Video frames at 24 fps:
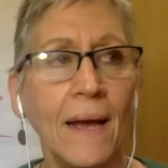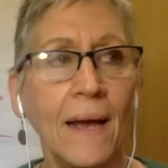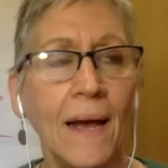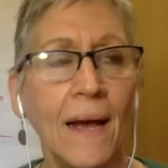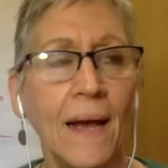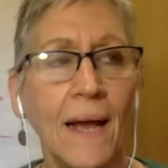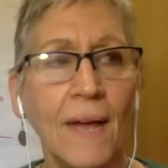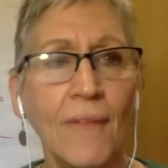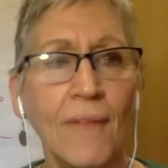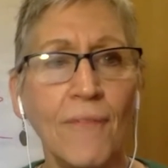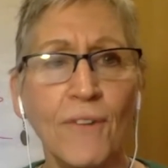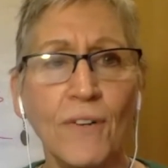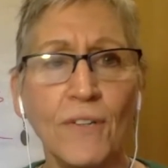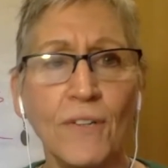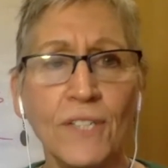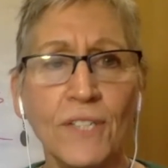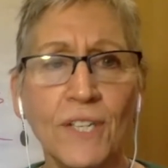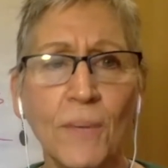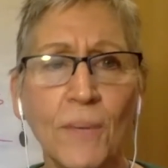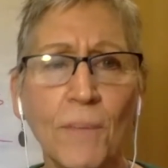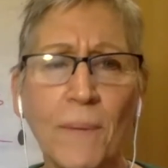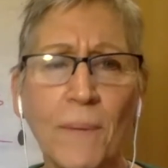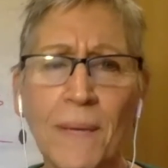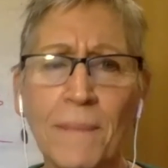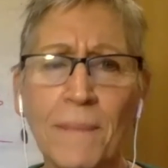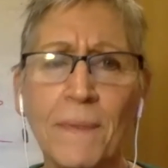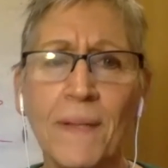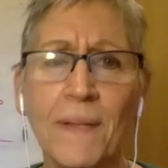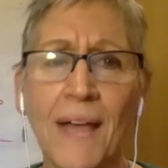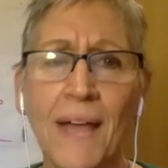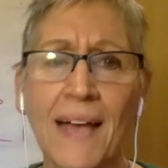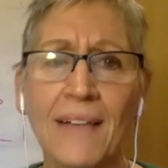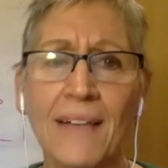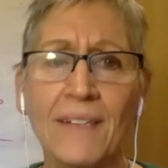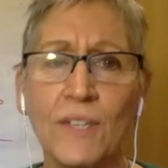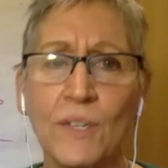at first, people
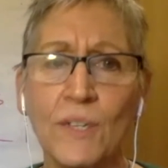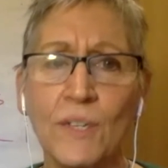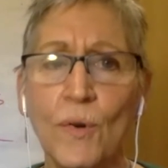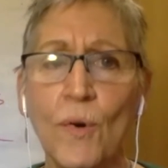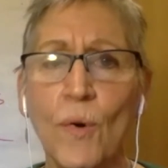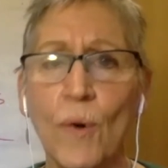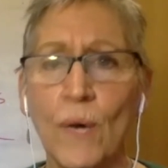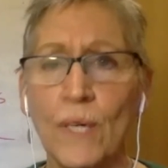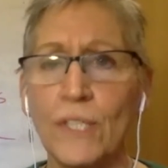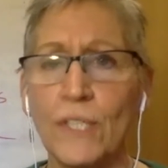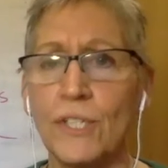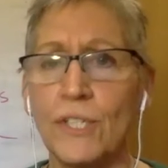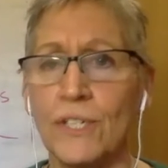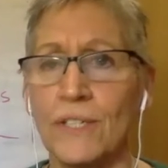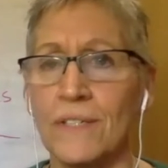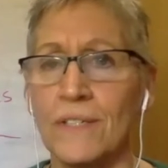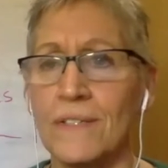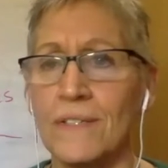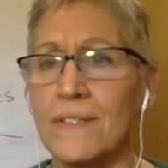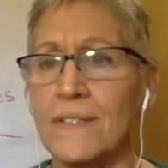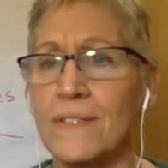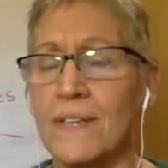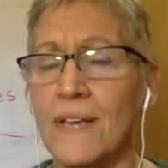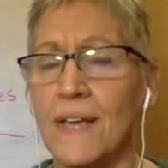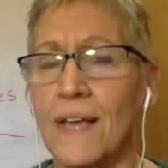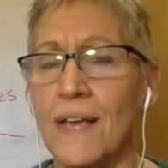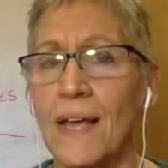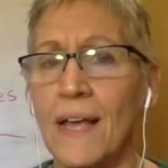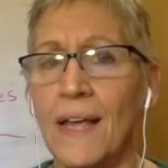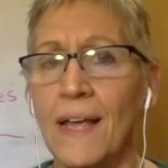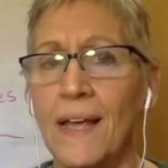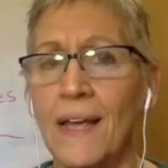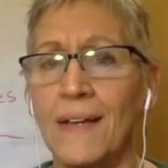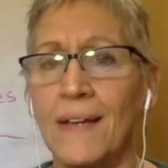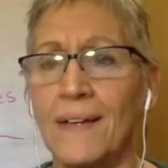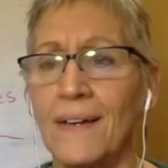ask you questions
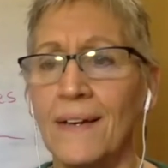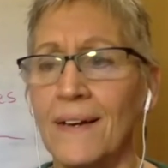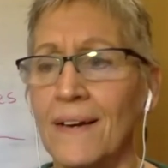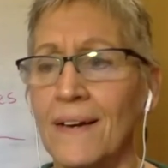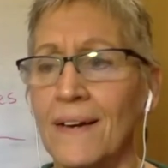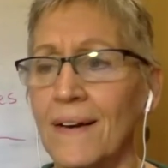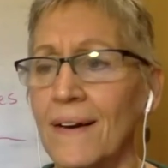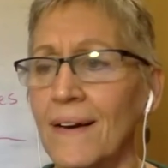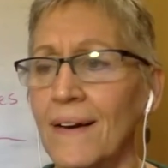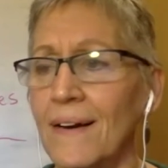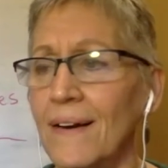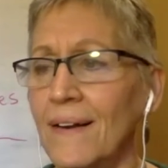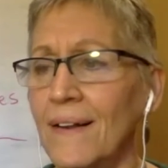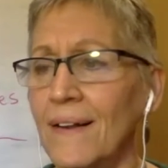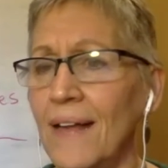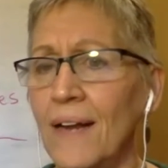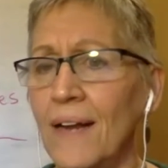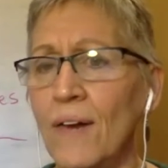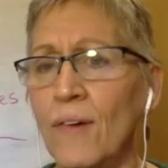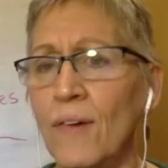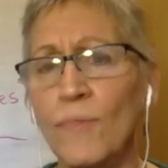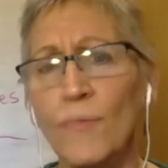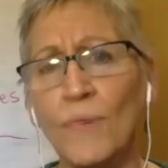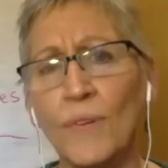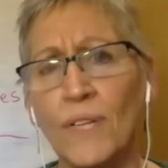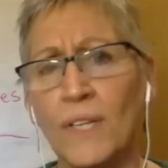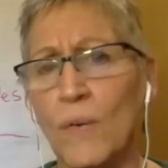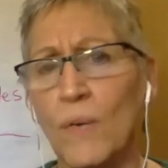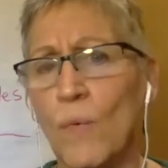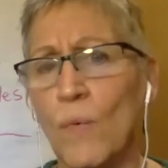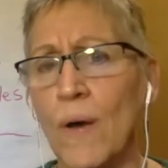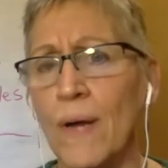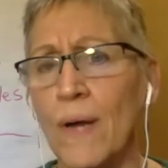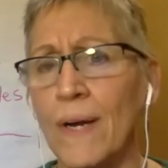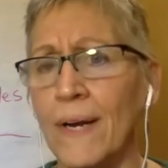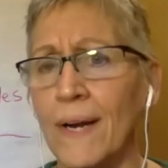and they don't really
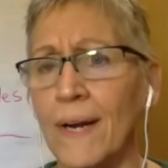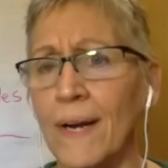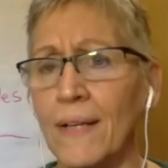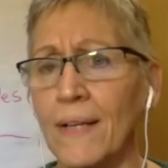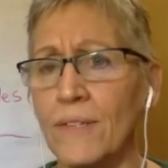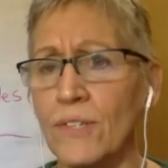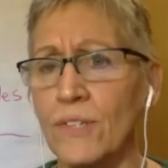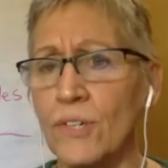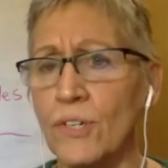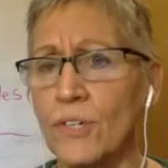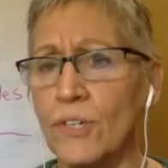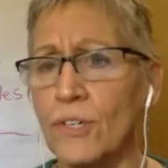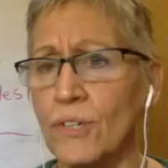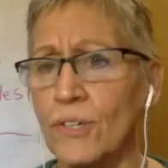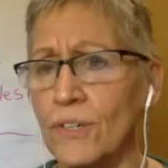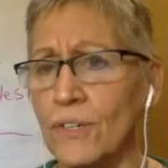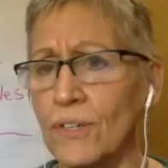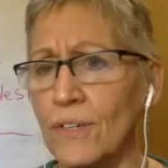want an answer.